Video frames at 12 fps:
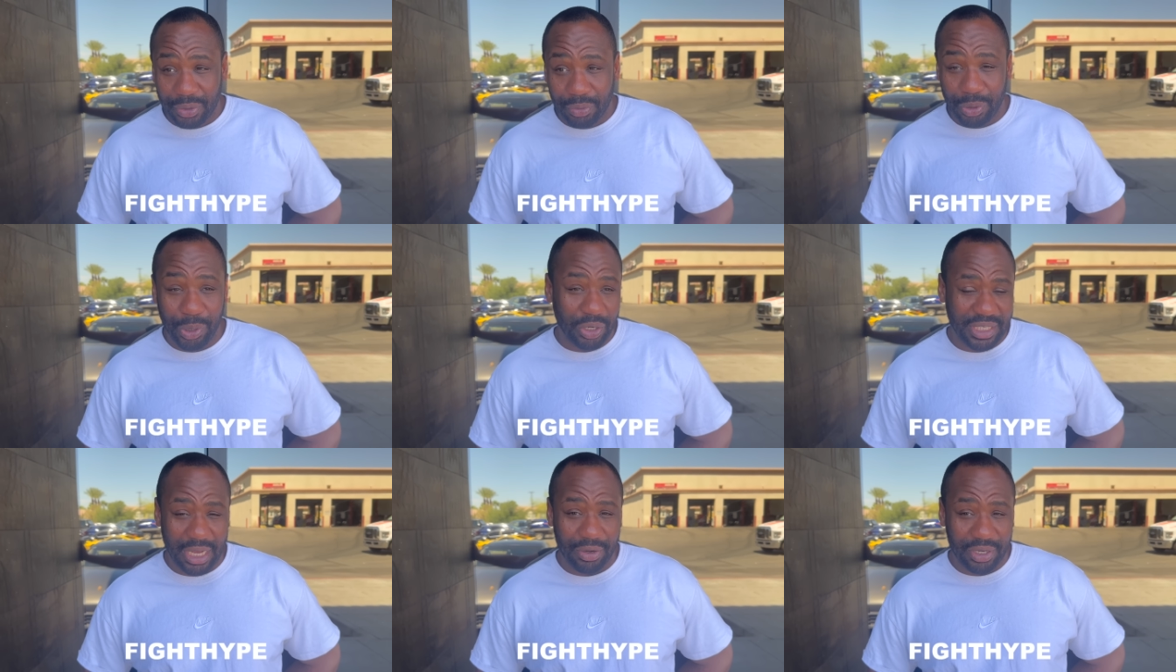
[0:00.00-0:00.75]
we we gonna
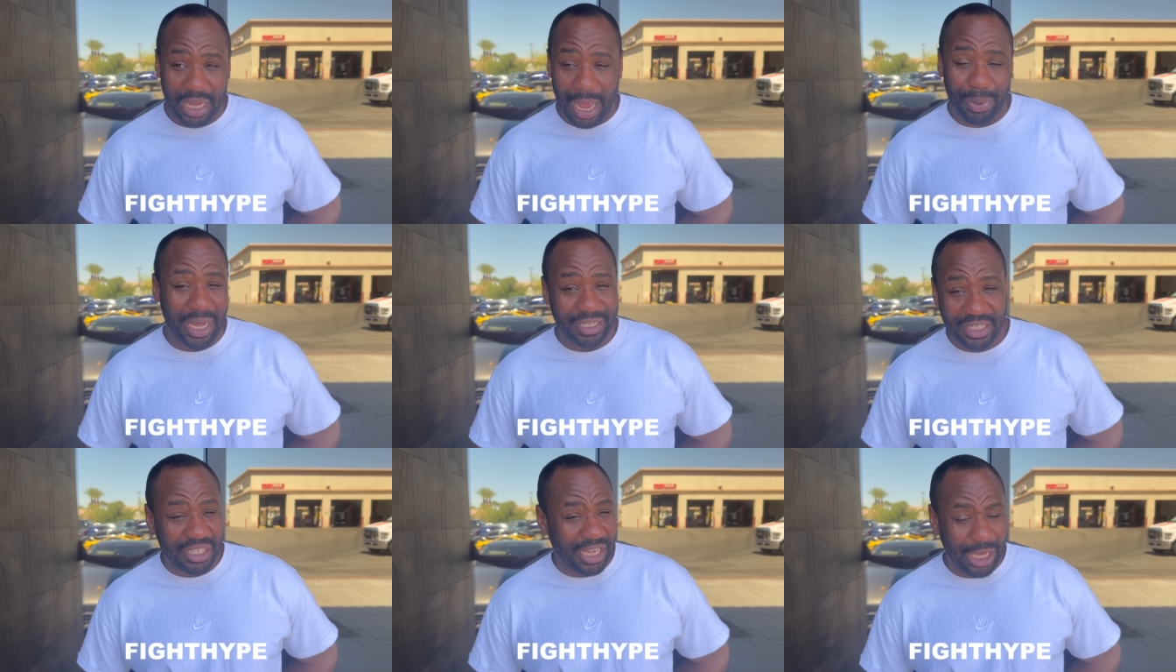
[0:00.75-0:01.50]
see how good about
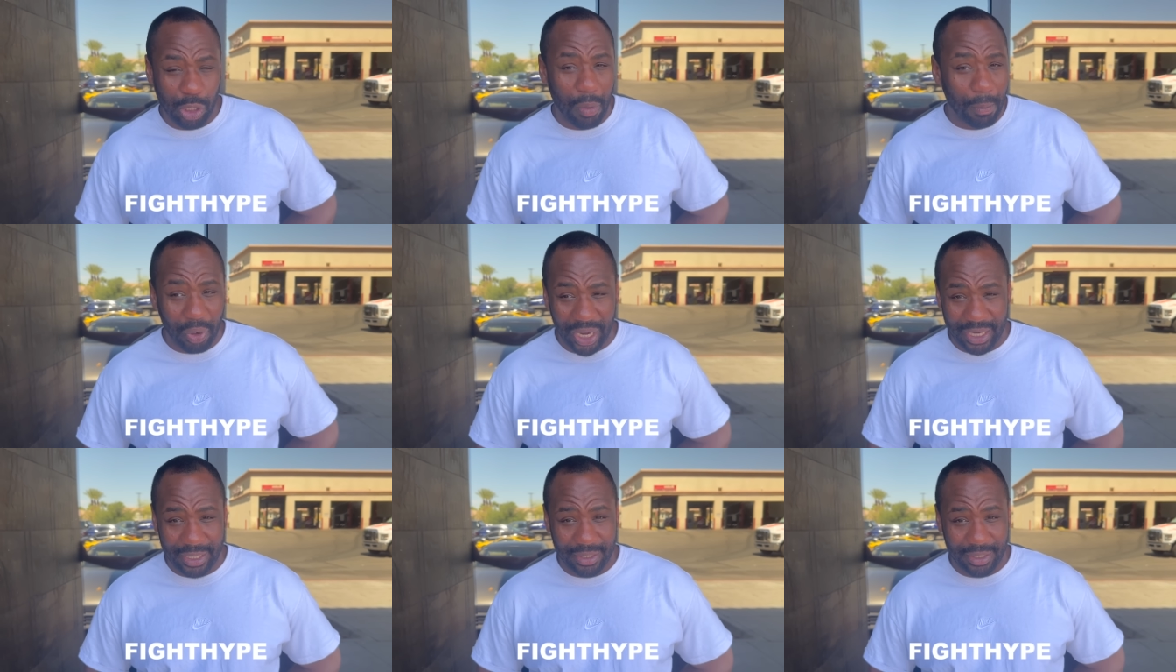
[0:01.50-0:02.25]
this kid gonna bring
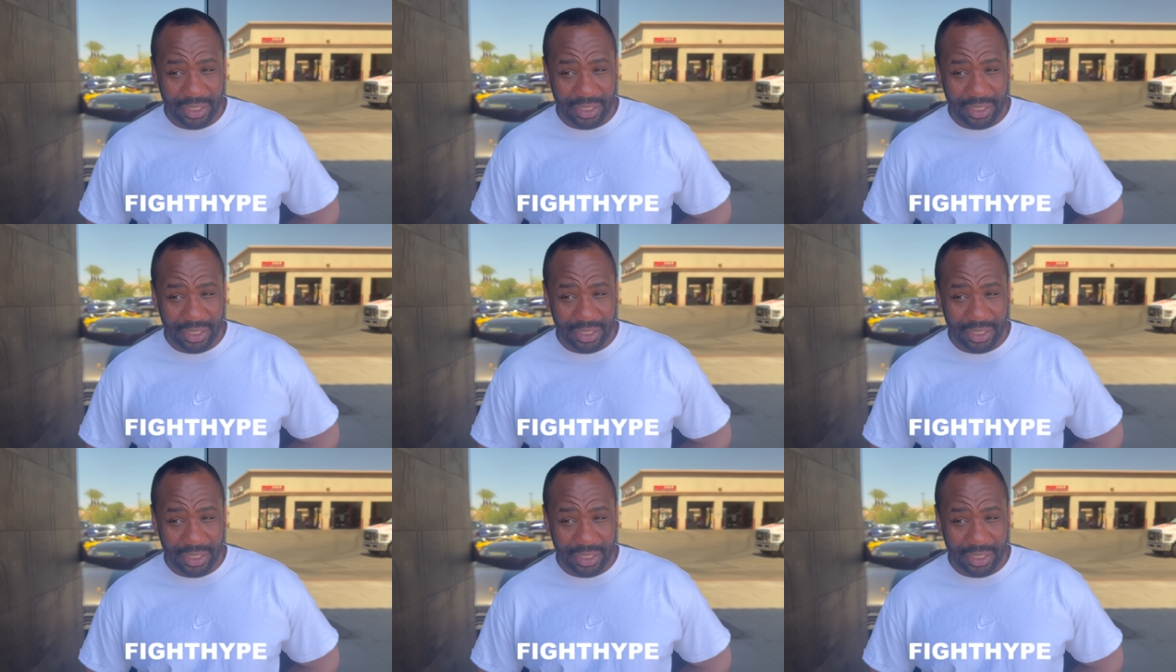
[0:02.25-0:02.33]
it.